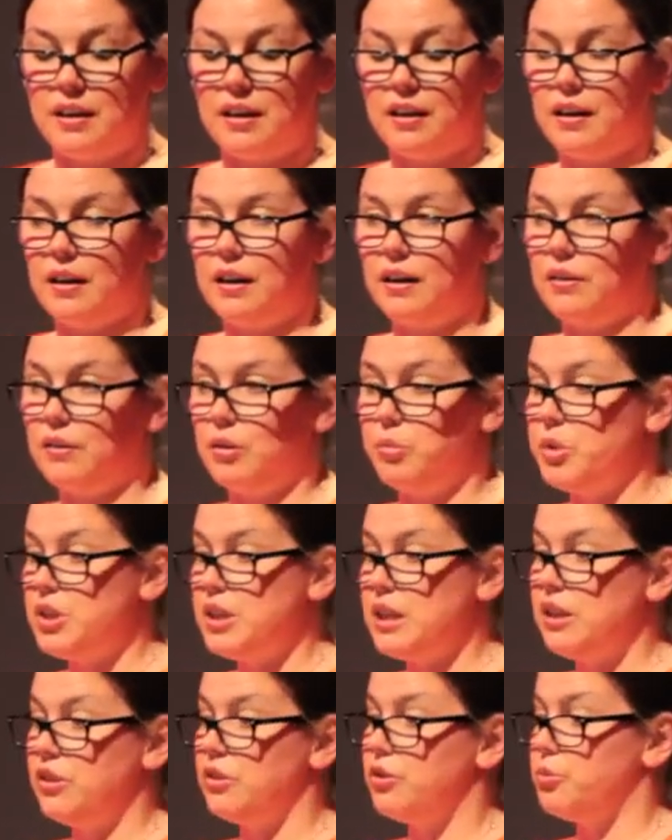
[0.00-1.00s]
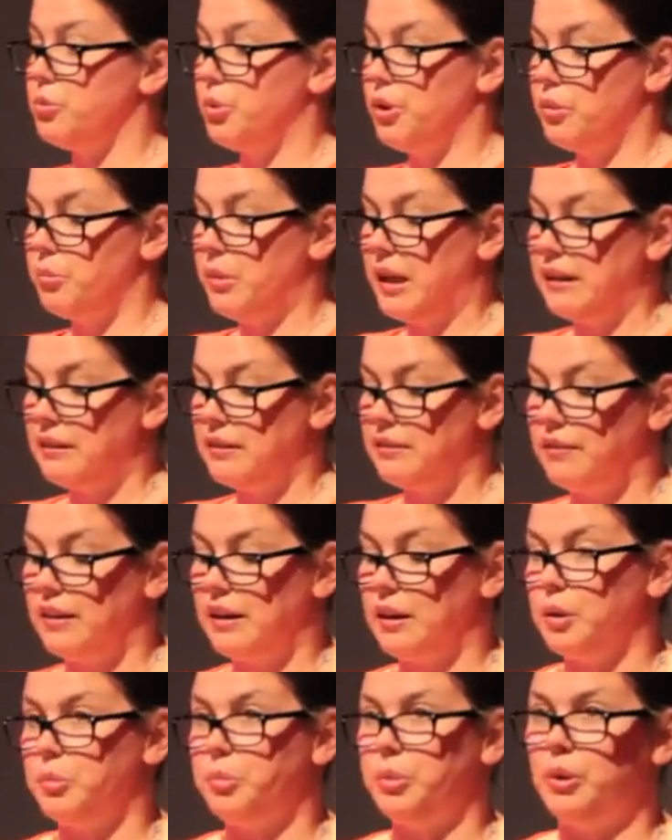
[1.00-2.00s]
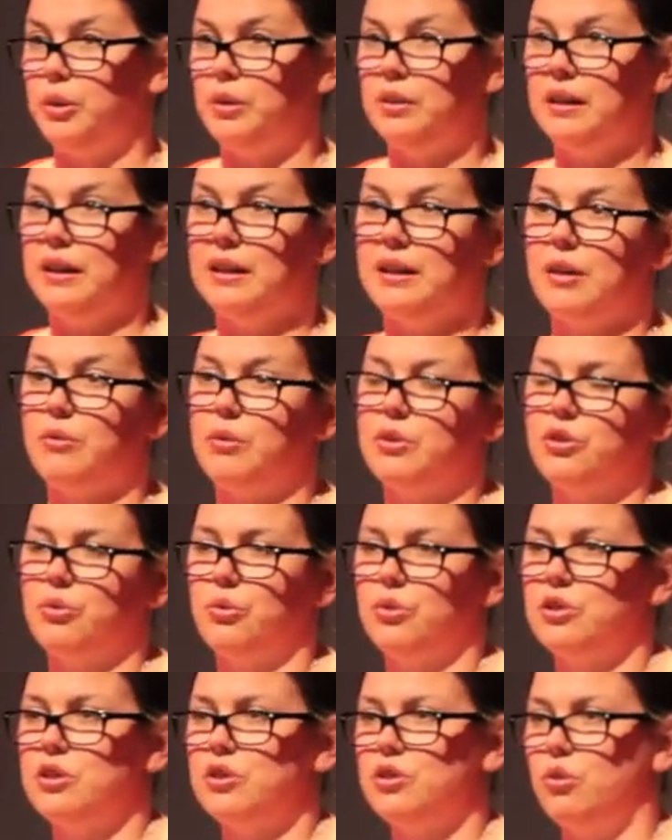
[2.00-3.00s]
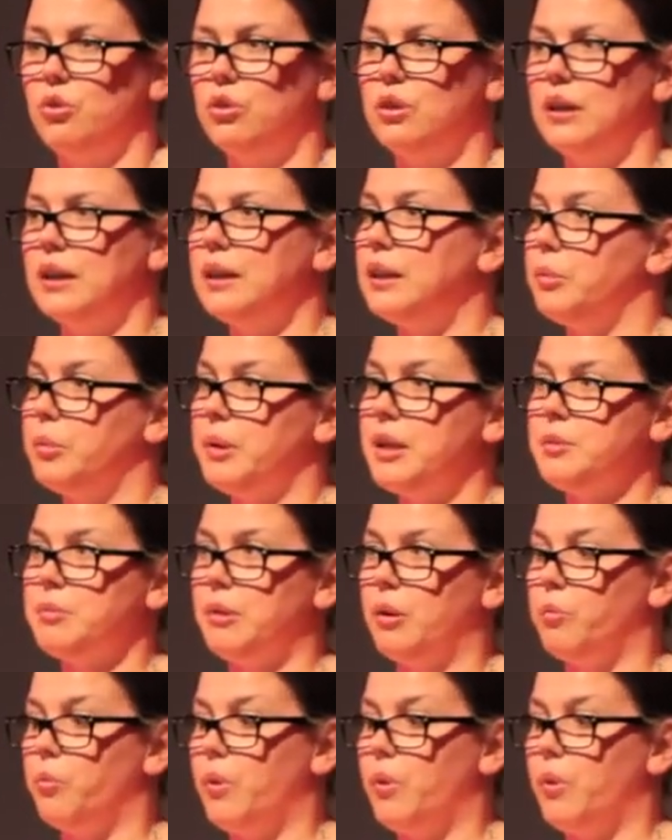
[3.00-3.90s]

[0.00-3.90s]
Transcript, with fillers: Uh, the materials were made available, and I was going to talk a little bit about